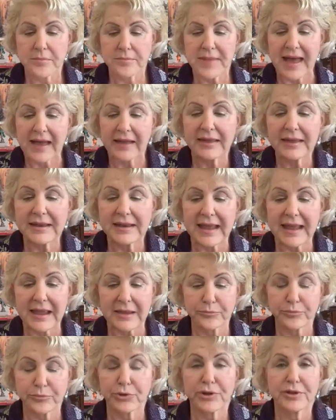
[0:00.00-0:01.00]
Back in
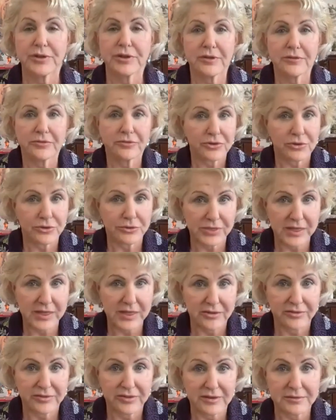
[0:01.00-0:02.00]
April of
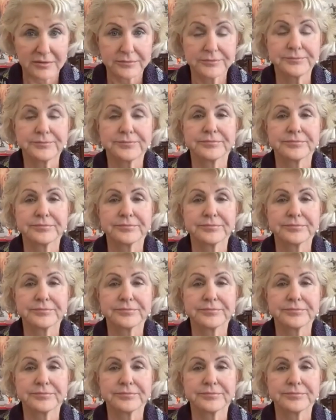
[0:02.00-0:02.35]
2000,